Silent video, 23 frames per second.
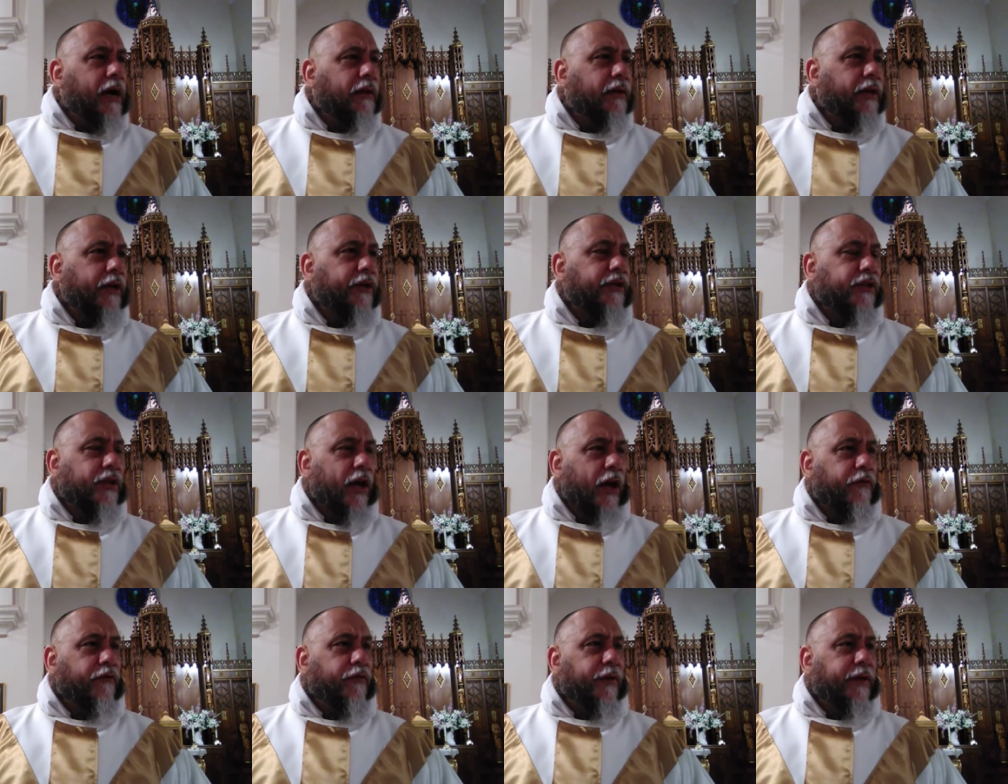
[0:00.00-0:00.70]
let's
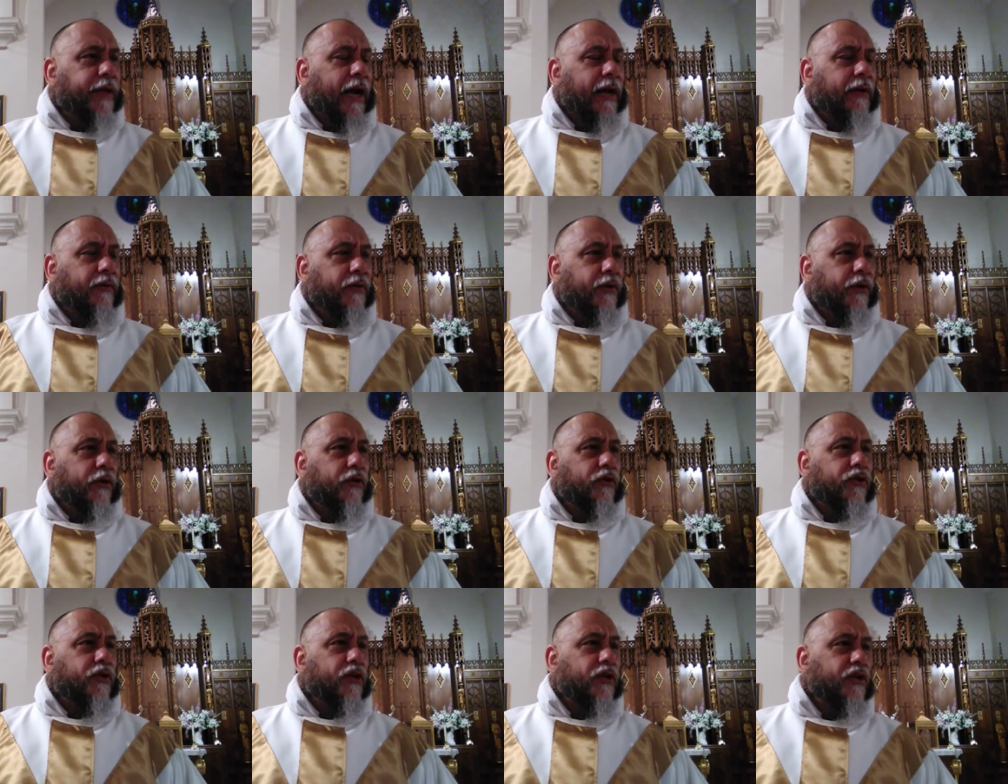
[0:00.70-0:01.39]
not forget
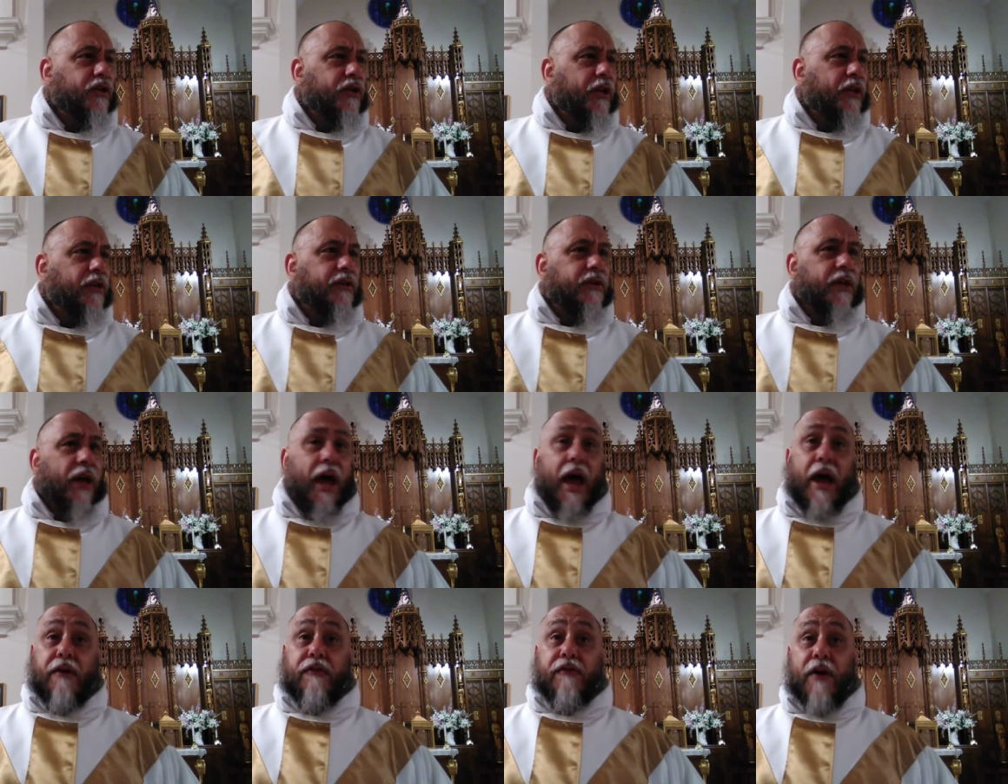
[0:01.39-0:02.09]
little
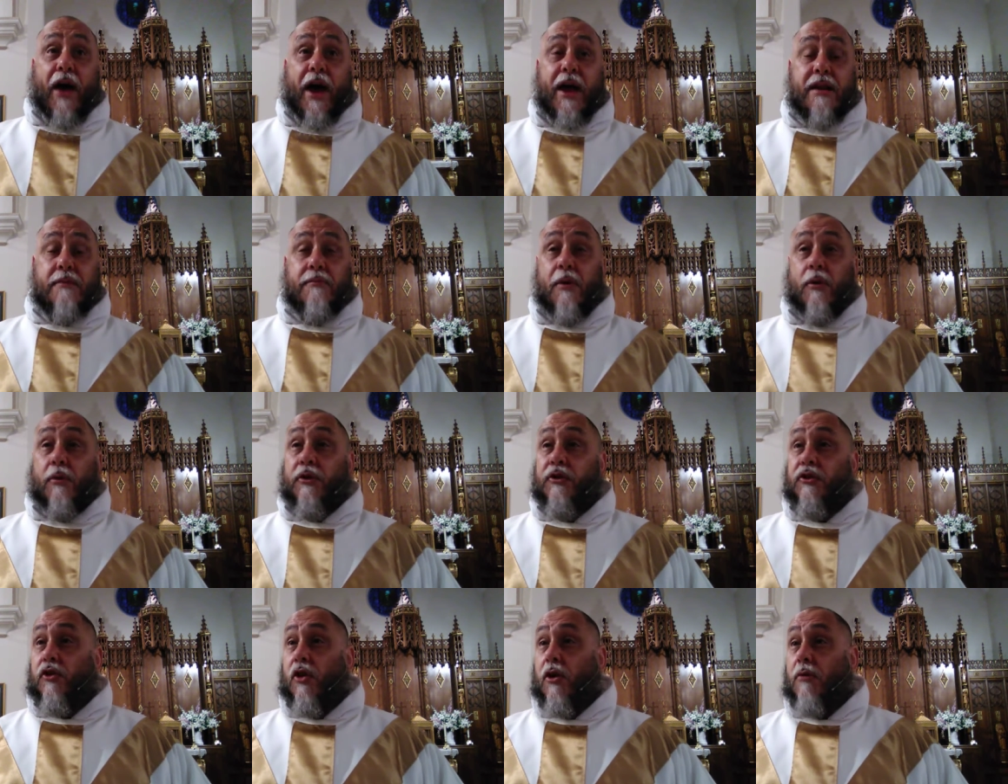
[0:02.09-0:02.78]
Jacinta at Fatima
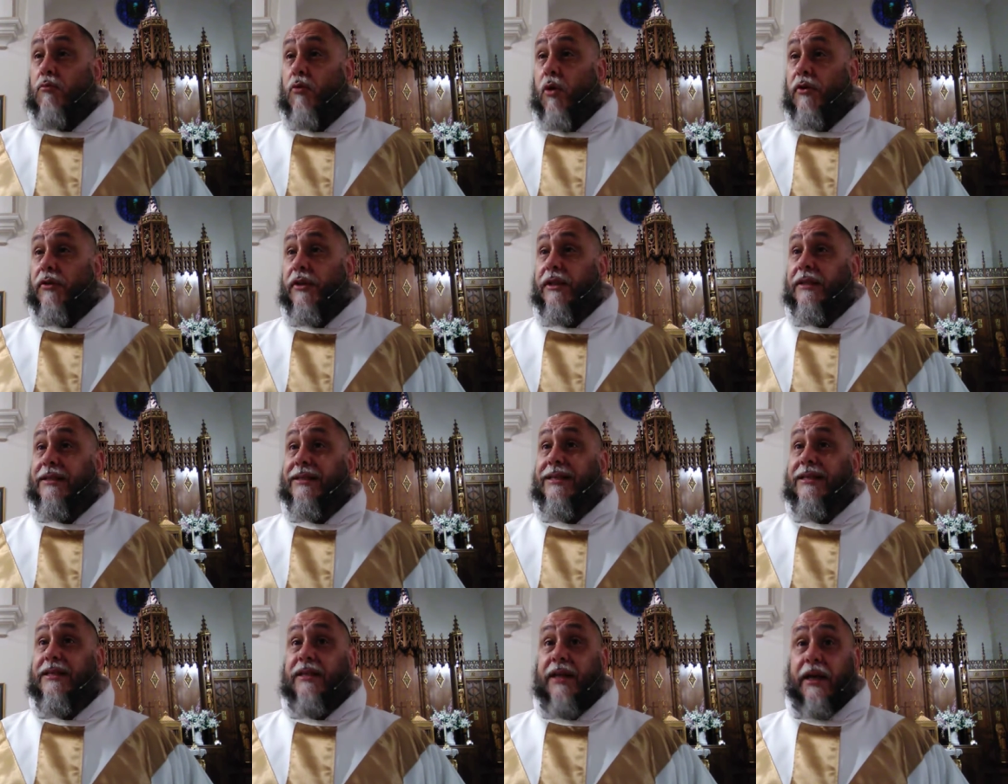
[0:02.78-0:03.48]
was no more
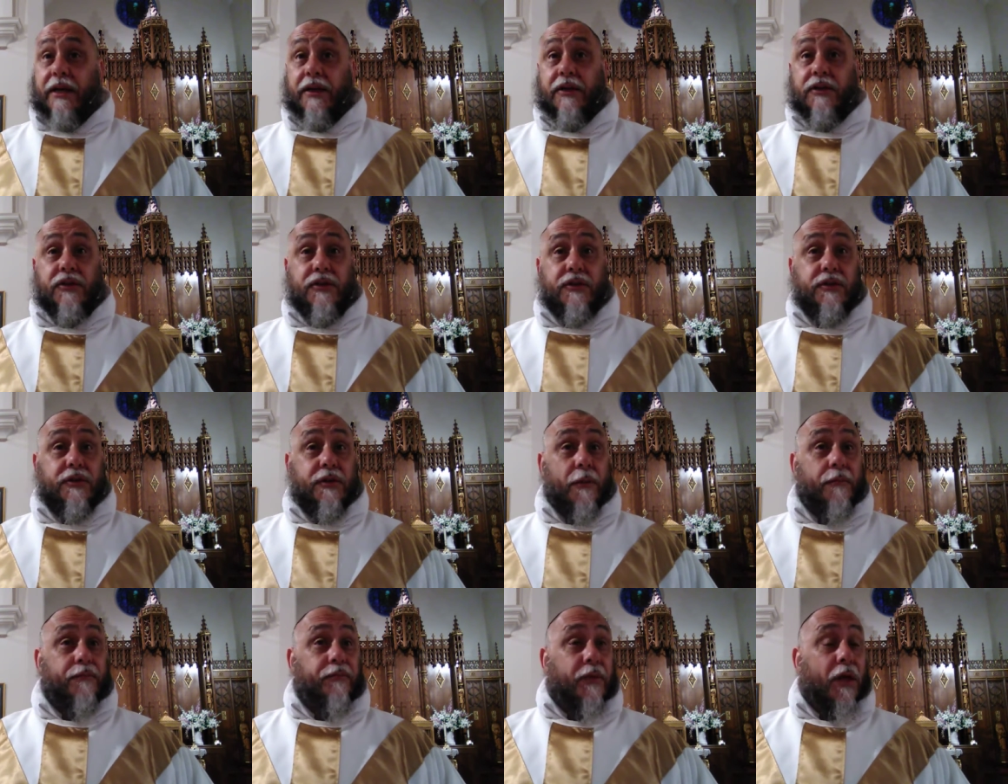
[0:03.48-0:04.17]
than
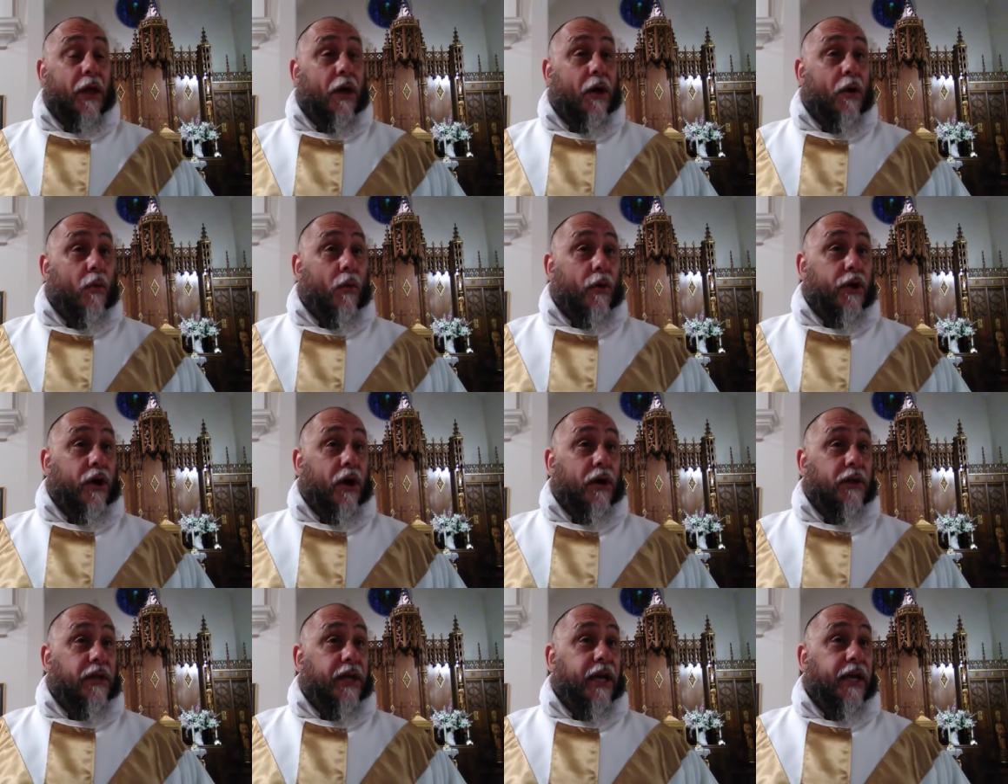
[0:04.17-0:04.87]
six when
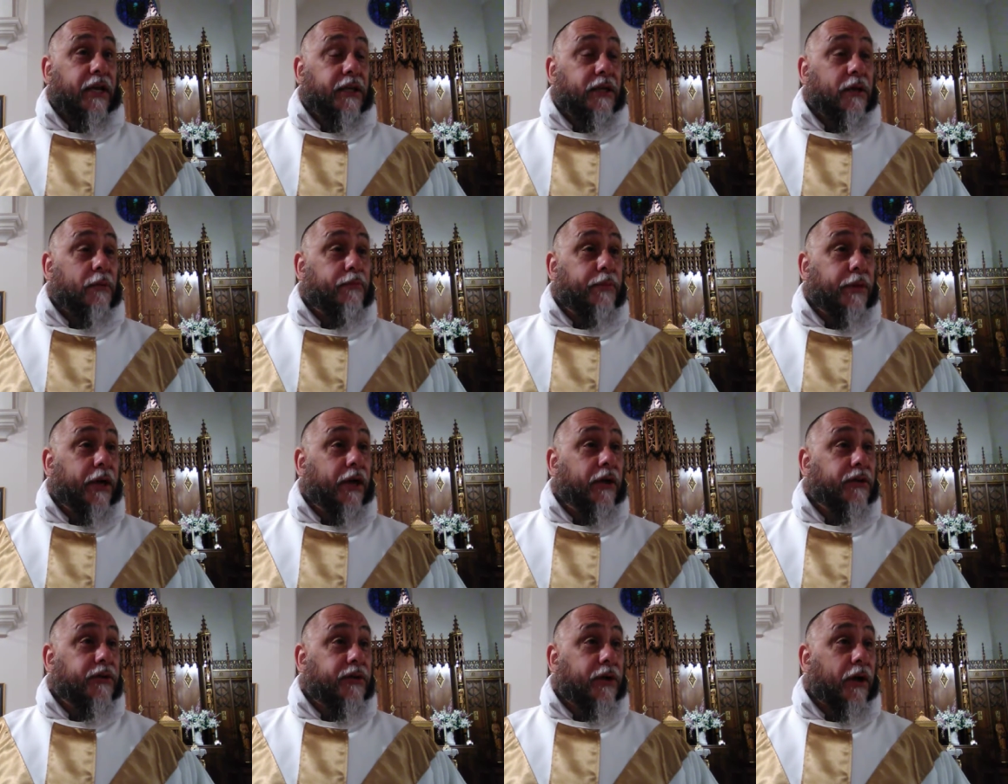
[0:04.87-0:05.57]
Our Lady
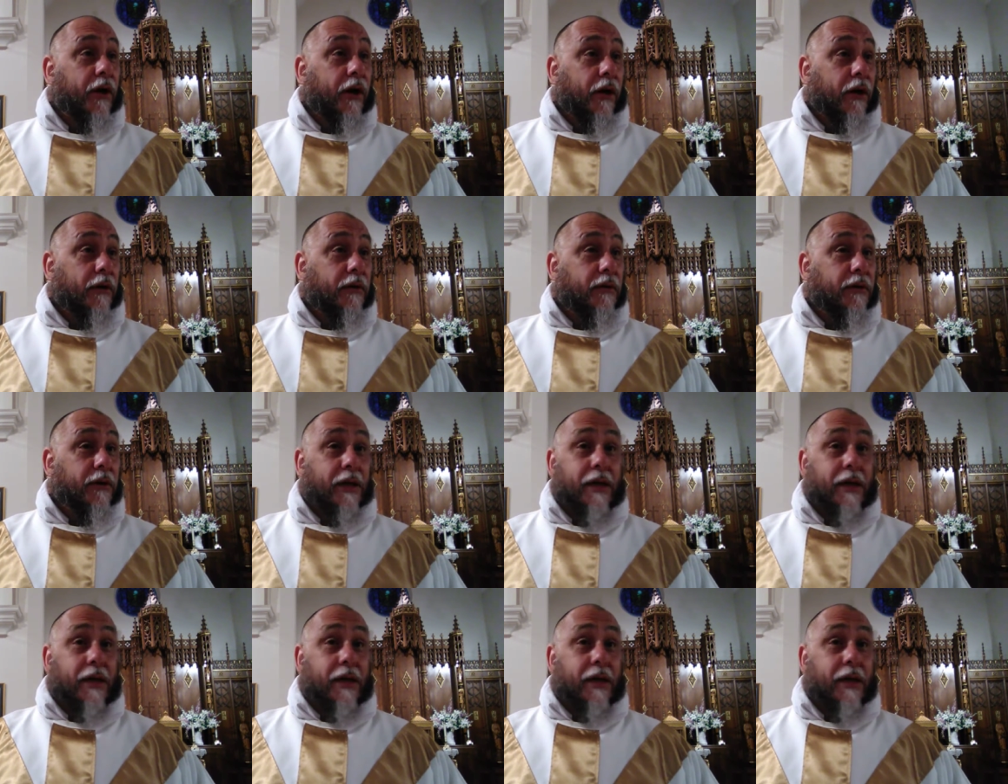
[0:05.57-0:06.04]
appeared to her.